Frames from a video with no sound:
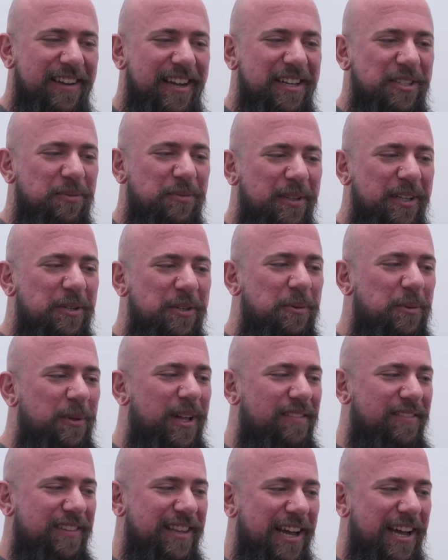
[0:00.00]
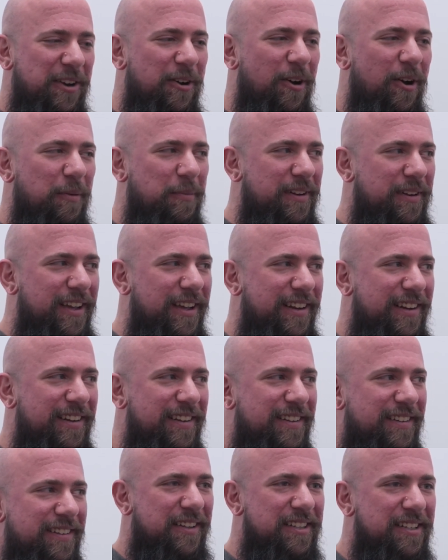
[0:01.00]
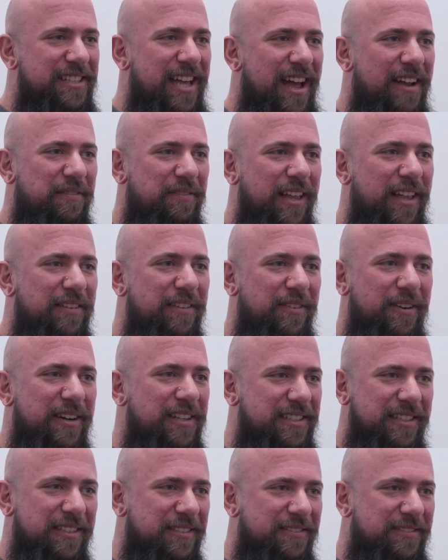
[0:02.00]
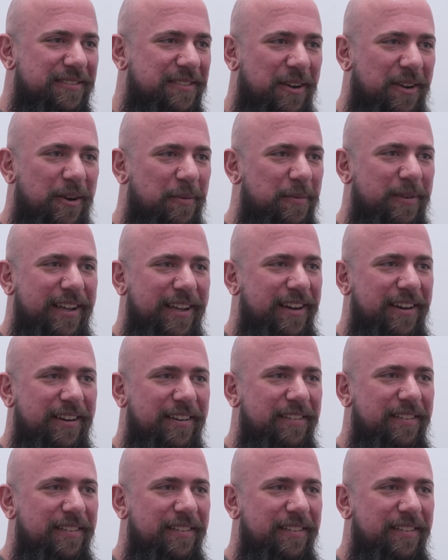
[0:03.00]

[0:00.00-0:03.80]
It's really cool having that carbonated, because that flavor isn't carbonated.